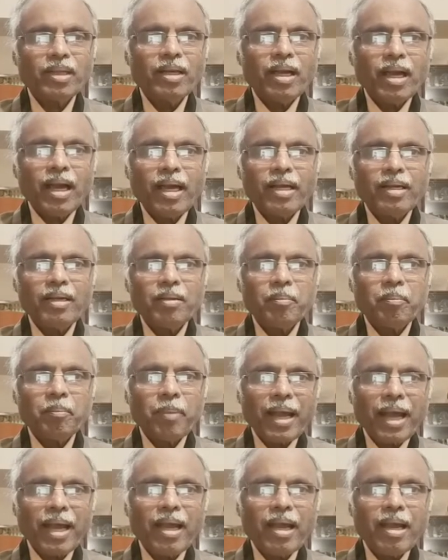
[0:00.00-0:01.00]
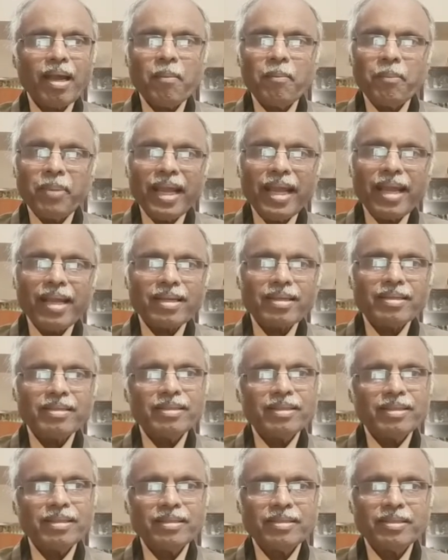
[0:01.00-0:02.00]
and peak
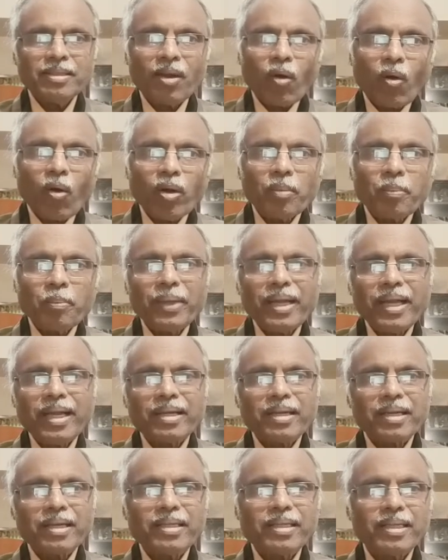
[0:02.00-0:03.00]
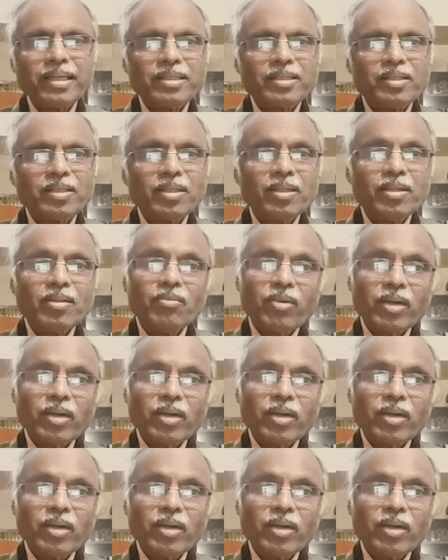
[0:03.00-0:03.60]
non-peak credits for